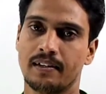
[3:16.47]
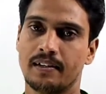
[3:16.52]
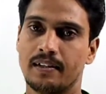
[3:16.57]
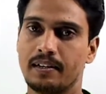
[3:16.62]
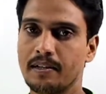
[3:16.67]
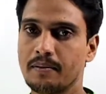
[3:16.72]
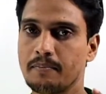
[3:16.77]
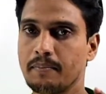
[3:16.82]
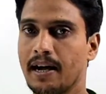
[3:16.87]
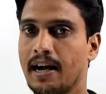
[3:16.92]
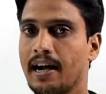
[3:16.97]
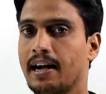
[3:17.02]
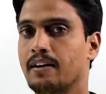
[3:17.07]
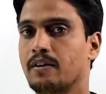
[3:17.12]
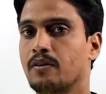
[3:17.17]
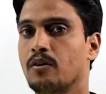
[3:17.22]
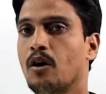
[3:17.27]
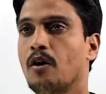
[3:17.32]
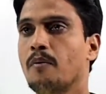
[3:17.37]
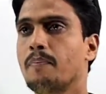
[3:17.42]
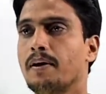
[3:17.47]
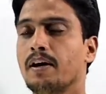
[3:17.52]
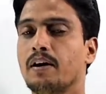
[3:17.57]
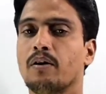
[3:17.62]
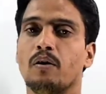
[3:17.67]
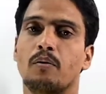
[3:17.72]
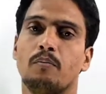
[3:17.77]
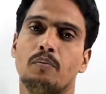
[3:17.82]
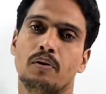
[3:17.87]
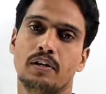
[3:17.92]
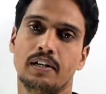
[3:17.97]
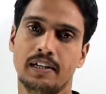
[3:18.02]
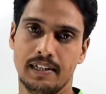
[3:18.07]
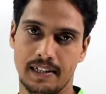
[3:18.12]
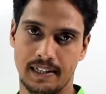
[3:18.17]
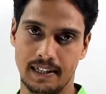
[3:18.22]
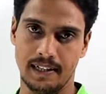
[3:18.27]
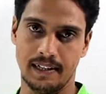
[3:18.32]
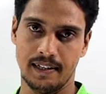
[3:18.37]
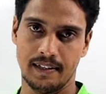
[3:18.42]
demand of a
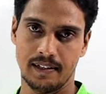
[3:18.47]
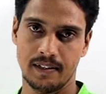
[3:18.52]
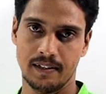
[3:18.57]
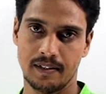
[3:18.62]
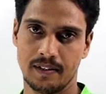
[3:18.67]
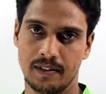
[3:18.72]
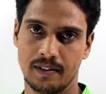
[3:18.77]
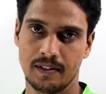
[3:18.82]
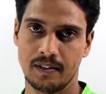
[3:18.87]
commodity